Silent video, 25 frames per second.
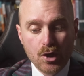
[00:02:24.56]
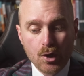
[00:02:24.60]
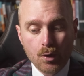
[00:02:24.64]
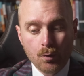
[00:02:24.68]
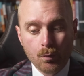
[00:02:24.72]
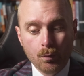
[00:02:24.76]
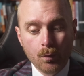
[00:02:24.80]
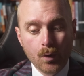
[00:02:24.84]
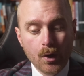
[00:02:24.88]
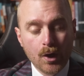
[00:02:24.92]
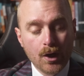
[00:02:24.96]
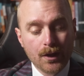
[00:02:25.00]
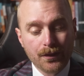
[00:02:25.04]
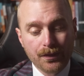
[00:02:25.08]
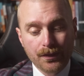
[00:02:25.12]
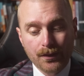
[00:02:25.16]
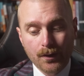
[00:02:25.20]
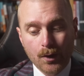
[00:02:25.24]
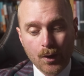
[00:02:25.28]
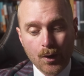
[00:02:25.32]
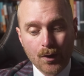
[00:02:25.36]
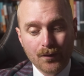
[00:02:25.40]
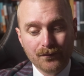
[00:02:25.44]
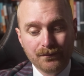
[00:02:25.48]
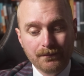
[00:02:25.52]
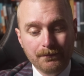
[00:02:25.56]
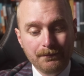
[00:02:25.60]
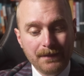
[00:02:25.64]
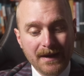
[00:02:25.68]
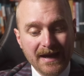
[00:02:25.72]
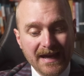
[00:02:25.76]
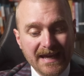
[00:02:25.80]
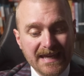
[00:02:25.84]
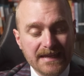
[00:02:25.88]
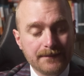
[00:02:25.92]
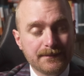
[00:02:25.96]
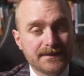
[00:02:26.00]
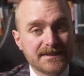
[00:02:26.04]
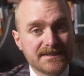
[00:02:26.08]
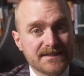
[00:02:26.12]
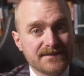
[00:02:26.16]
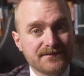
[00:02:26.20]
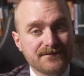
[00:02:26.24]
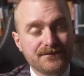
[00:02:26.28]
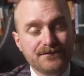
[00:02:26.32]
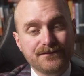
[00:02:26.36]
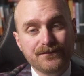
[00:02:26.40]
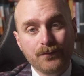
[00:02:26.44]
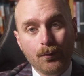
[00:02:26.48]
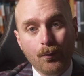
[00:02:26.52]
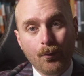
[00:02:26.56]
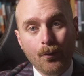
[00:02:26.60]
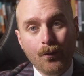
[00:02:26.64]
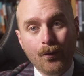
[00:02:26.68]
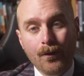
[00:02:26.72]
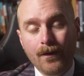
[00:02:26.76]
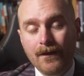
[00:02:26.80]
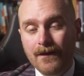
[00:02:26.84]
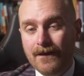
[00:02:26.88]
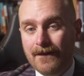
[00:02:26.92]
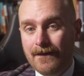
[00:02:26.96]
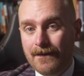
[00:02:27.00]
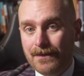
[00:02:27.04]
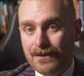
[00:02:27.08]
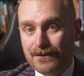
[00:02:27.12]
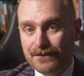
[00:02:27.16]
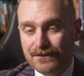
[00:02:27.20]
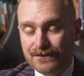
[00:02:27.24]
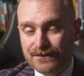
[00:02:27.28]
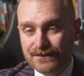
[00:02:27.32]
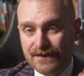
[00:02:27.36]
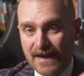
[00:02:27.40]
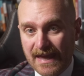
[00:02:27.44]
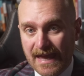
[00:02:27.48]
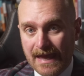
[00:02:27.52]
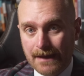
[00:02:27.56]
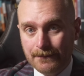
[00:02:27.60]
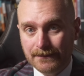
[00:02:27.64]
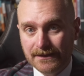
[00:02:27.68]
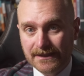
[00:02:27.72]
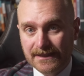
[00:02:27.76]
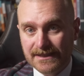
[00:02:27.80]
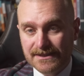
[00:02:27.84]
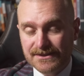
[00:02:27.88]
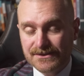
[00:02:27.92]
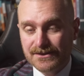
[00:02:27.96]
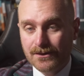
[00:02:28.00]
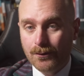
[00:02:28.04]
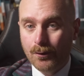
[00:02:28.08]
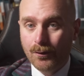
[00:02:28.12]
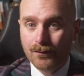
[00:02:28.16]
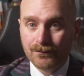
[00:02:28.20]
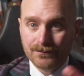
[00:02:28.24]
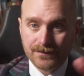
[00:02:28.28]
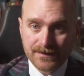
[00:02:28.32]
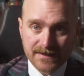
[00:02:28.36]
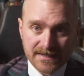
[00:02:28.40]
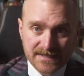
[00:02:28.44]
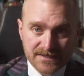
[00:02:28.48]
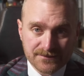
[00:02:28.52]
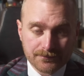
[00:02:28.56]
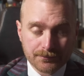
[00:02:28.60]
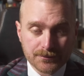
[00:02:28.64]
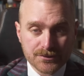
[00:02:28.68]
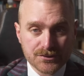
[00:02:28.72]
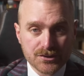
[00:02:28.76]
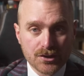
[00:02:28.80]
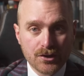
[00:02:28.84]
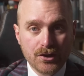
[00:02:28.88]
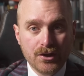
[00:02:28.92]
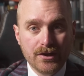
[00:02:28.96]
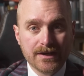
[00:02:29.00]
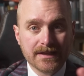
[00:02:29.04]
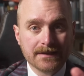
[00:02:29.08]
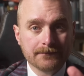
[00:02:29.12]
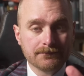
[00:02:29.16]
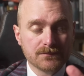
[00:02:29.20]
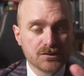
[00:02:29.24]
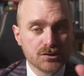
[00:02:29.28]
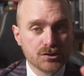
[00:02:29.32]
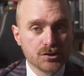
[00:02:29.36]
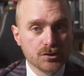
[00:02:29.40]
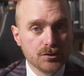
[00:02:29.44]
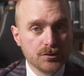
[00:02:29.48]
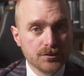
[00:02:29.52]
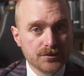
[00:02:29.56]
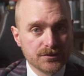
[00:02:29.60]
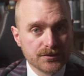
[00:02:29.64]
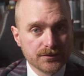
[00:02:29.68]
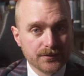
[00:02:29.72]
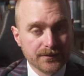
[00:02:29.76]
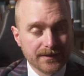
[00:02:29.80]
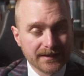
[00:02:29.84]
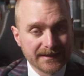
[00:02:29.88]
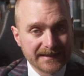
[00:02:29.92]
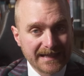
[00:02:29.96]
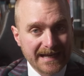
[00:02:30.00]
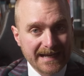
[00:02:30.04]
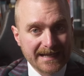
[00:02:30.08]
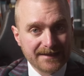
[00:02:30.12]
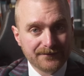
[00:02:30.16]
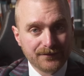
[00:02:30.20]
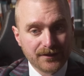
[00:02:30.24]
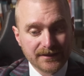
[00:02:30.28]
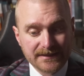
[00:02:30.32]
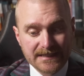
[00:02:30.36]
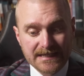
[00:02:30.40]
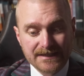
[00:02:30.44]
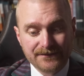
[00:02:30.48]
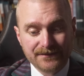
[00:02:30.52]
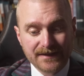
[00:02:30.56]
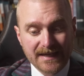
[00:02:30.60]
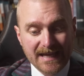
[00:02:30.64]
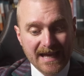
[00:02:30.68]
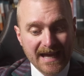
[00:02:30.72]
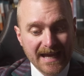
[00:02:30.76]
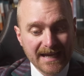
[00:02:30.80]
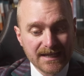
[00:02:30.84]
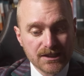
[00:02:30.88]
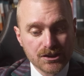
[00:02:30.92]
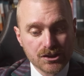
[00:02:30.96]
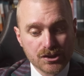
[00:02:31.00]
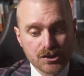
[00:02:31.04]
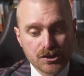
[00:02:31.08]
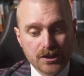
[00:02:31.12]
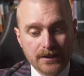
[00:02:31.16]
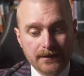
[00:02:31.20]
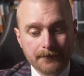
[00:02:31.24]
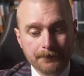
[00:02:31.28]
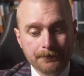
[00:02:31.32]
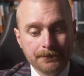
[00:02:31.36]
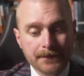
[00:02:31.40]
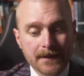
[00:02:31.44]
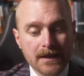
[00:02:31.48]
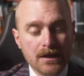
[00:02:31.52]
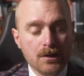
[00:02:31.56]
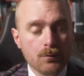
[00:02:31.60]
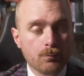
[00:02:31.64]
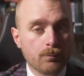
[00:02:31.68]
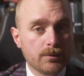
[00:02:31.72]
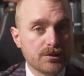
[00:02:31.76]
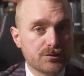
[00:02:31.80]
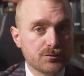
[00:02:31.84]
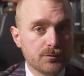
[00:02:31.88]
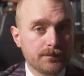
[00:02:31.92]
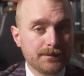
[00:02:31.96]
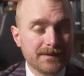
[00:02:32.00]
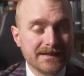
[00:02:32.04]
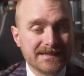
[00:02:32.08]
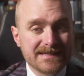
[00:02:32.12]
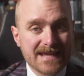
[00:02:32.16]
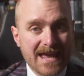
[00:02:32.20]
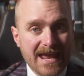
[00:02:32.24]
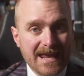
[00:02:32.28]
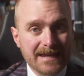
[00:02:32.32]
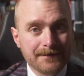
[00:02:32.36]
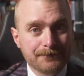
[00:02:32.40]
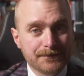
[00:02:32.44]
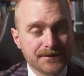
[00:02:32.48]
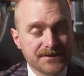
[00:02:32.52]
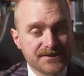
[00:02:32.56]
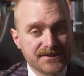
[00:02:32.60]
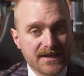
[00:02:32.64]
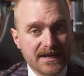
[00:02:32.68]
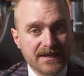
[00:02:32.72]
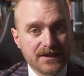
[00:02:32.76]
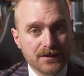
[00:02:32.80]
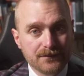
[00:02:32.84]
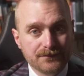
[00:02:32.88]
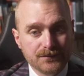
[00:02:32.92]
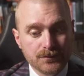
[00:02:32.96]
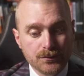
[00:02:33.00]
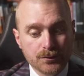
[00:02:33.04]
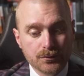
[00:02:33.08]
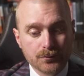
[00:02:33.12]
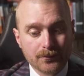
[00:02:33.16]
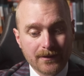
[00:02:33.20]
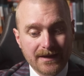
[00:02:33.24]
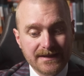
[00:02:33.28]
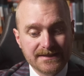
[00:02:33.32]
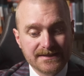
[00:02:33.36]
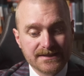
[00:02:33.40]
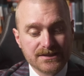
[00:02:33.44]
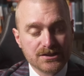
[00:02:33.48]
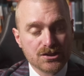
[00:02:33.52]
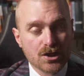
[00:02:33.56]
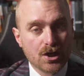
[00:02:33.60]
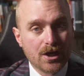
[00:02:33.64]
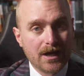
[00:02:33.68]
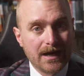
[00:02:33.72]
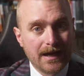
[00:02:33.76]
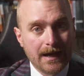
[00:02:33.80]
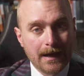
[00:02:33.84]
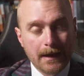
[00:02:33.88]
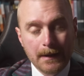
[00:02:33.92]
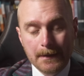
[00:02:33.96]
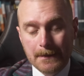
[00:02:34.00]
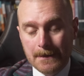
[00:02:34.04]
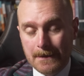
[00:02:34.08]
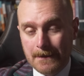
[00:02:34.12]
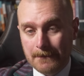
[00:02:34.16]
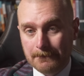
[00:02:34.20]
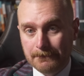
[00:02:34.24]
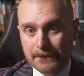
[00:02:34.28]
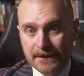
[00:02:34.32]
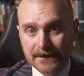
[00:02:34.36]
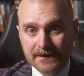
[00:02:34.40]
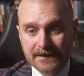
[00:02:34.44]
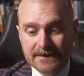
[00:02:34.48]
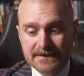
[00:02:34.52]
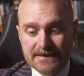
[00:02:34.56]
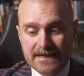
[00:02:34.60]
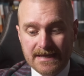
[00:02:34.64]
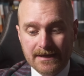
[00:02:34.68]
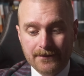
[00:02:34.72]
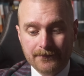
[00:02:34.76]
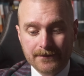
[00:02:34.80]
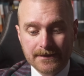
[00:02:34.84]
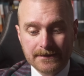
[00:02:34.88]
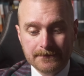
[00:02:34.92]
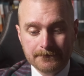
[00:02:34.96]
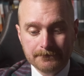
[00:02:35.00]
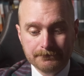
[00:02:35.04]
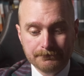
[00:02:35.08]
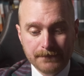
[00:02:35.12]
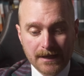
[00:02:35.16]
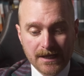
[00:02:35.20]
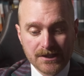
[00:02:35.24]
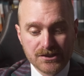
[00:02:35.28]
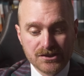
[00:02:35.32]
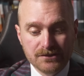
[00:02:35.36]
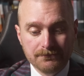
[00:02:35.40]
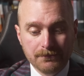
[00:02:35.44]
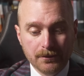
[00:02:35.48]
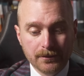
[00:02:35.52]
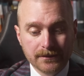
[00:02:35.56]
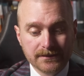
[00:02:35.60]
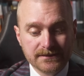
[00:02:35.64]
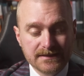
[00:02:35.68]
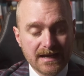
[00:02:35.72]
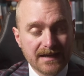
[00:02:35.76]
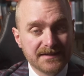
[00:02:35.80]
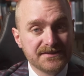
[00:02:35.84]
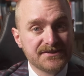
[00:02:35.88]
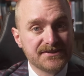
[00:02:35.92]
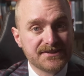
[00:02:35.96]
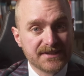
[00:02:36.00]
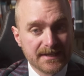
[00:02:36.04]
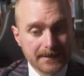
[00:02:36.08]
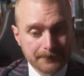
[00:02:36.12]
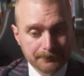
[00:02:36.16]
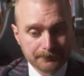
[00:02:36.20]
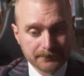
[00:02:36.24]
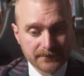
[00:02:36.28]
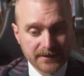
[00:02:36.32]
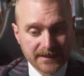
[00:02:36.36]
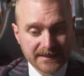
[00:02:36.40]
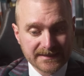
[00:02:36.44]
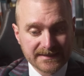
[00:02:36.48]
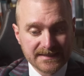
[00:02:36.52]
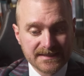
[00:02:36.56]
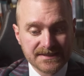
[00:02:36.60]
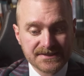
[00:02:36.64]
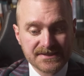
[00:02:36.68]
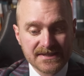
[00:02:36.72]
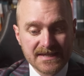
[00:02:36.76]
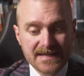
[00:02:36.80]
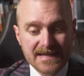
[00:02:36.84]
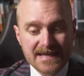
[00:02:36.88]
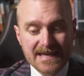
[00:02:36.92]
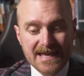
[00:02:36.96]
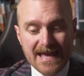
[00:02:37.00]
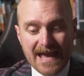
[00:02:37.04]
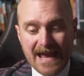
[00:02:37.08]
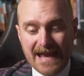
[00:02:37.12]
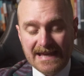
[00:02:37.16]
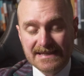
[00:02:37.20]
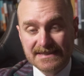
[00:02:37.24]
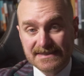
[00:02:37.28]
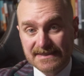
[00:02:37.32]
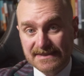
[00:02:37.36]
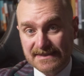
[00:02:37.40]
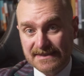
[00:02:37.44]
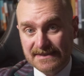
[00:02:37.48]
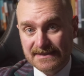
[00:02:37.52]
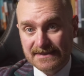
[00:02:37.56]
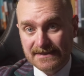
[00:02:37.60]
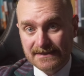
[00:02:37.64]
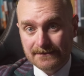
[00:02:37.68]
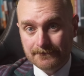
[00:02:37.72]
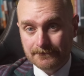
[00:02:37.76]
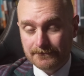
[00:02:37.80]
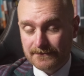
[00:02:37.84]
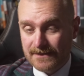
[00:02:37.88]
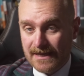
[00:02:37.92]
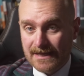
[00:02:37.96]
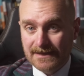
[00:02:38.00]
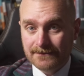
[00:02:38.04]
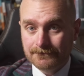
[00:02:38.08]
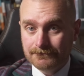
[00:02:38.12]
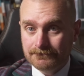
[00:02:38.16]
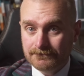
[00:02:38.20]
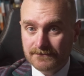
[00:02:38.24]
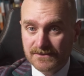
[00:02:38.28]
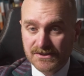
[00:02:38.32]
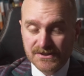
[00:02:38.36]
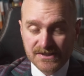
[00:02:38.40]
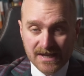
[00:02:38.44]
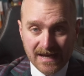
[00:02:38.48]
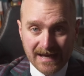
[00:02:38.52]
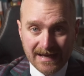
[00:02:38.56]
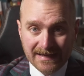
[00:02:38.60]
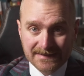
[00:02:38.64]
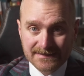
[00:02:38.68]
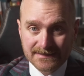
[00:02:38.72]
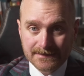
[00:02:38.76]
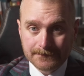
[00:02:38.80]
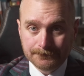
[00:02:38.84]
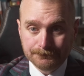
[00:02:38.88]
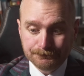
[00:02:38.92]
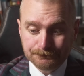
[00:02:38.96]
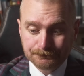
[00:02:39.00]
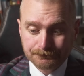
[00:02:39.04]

worth of payments for the families of these returning due to the lack of identification, which would be 10% of Ukraine's entire military budget. But it does seem like this has then started,